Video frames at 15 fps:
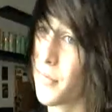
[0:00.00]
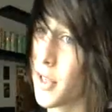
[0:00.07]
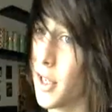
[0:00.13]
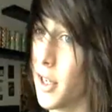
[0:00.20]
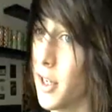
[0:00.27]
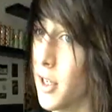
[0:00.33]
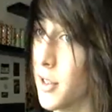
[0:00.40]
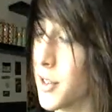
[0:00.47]

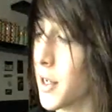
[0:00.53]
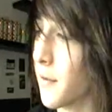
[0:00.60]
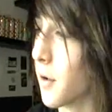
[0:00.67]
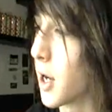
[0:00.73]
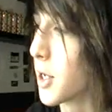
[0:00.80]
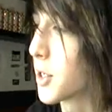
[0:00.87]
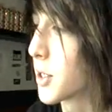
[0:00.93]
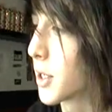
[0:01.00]
Because I've
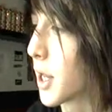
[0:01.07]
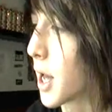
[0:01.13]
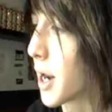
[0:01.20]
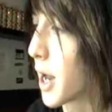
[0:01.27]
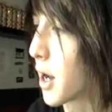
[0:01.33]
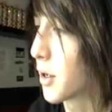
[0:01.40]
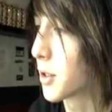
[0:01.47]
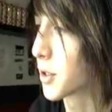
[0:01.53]
watched a lot
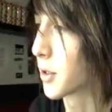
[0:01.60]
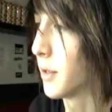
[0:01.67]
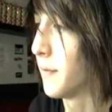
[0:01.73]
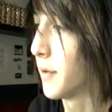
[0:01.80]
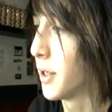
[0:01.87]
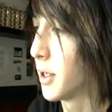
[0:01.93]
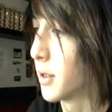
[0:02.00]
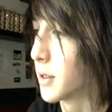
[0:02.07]
of how to
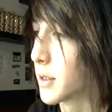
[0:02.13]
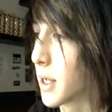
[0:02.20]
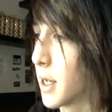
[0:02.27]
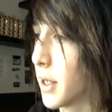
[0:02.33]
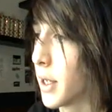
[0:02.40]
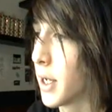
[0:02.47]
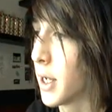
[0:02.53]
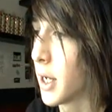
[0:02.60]
scream videos
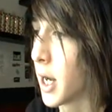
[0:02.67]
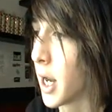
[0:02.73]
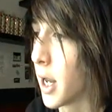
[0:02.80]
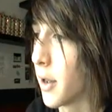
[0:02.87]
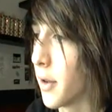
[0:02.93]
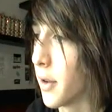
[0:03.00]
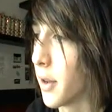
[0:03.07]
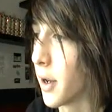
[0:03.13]
lately,
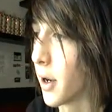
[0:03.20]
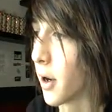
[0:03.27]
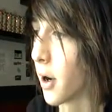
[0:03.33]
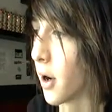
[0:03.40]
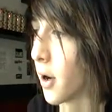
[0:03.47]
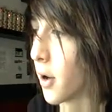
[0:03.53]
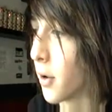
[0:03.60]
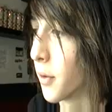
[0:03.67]
and they're
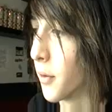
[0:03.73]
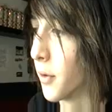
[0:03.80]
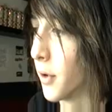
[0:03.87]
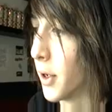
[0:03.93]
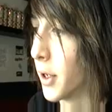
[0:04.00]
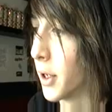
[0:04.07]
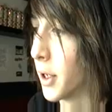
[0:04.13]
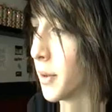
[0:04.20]
all
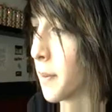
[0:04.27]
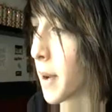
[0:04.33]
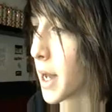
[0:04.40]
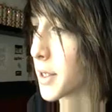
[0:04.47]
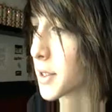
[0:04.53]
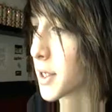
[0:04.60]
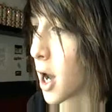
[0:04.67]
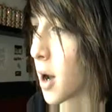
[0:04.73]
really
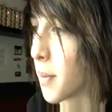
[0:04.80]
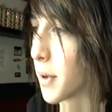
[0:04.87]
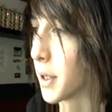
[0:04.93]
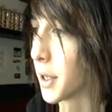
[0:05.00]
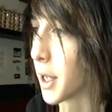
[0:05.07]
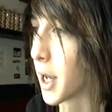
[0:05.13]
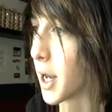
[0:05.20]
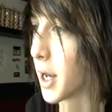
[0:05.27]
messed up,
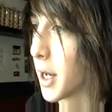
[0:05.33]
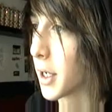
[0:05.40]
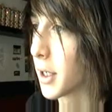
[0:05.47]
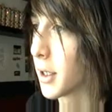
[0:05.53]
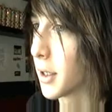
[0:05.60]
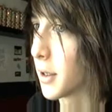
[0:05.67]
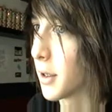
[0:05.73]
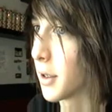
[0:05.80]
and
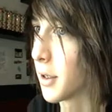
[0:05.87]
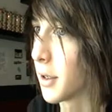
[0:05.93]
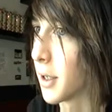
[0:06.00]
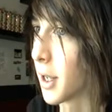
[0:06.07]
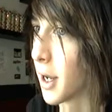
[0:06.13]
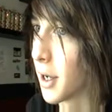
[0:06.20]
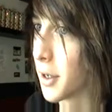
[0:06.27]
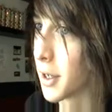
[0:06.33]
like
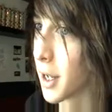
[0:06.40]
they're